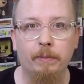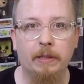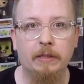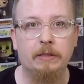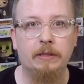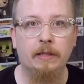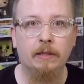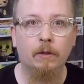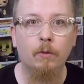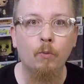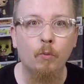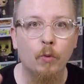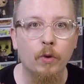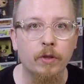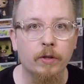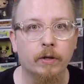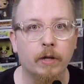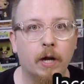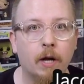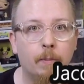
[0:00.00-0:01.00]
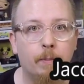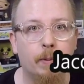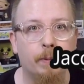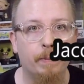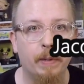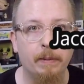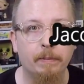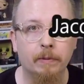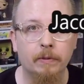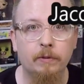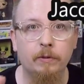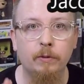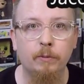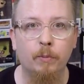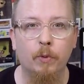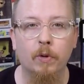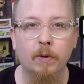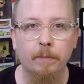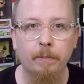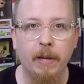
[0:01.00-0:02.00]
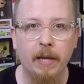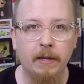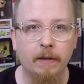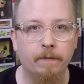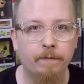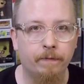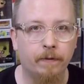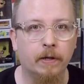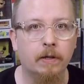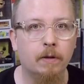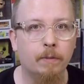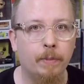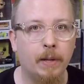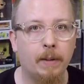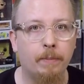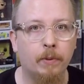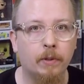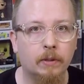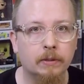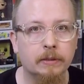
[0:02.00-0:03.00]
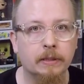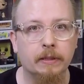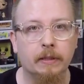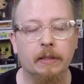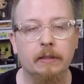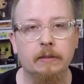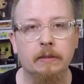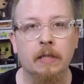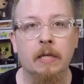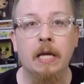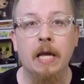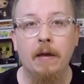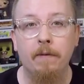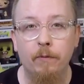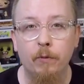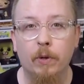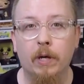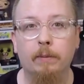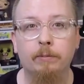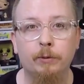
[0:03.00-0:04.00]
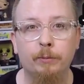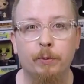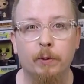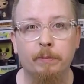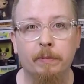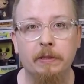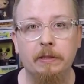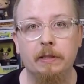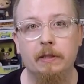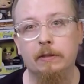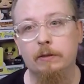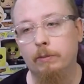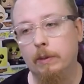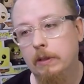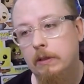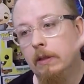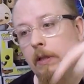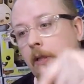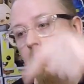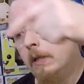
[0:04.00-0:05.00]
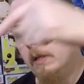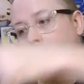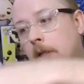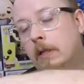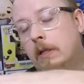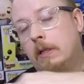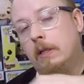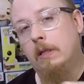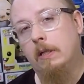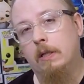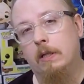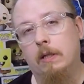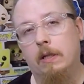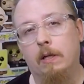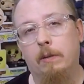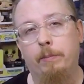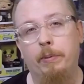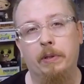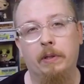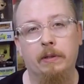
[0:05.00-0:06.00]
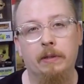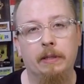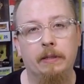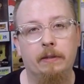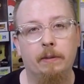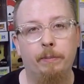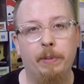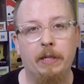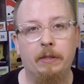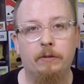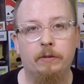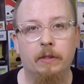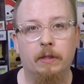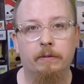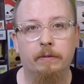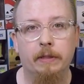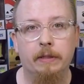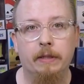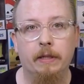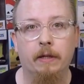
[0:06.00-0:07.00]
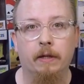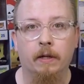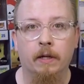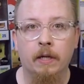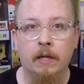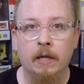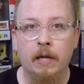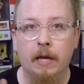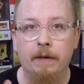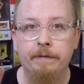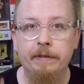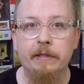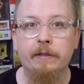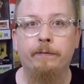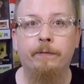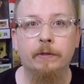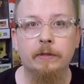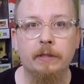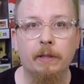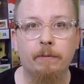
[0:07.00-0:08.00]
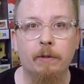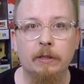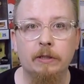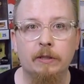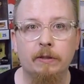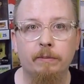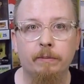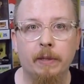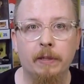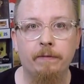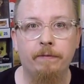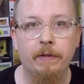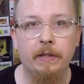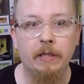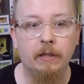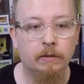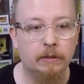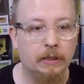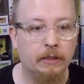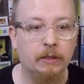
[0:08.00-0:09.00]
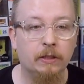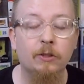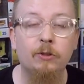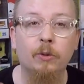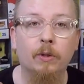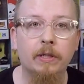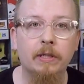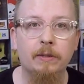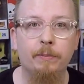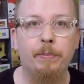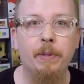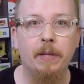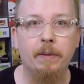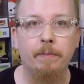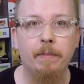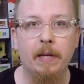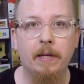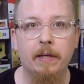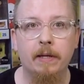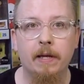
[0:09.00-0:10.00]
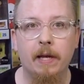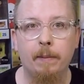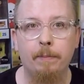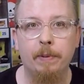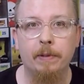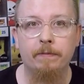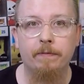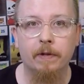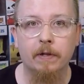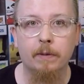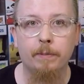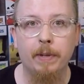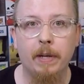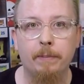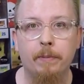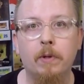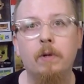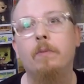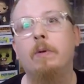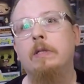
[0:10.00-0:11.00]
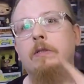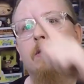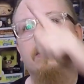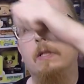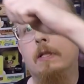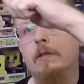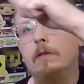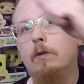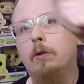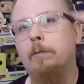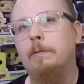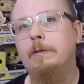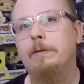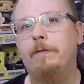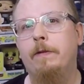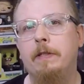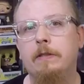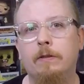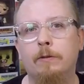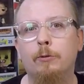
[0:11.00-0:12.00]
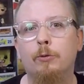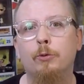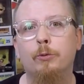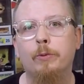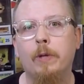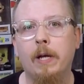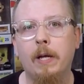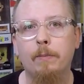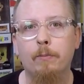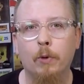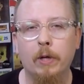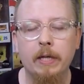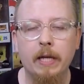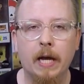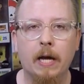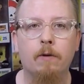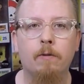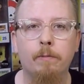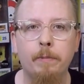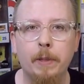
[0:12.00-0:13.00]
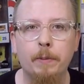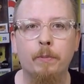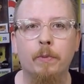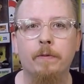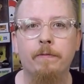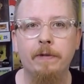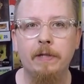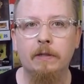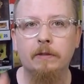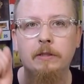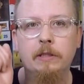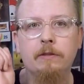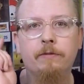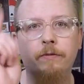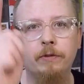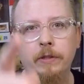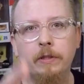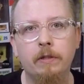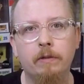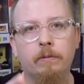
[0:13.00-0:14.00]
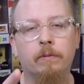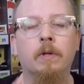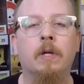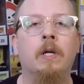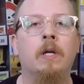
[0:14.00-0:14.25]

my channel. With their help, I'm able to do more mega Funko Pop hauls like this. If you want to help support my channel as well, I'll put a link to Patreon right there. If this is the first time watching my videos and you enjoy this big, mega, epic Funko Pop haul, why don't you click the orb's face and subscribe? Why not? I want to make more videos just for you.